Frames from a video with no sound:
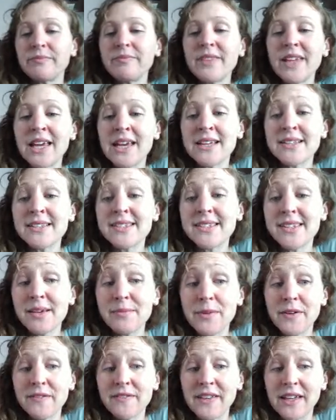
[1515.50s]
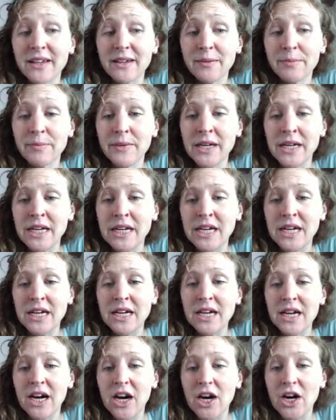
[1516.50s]
And some of them
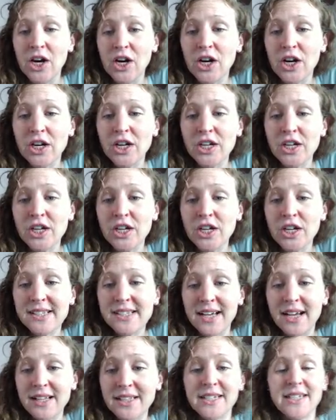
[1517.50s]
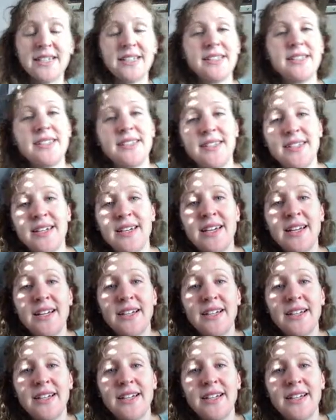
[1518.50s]
are solids,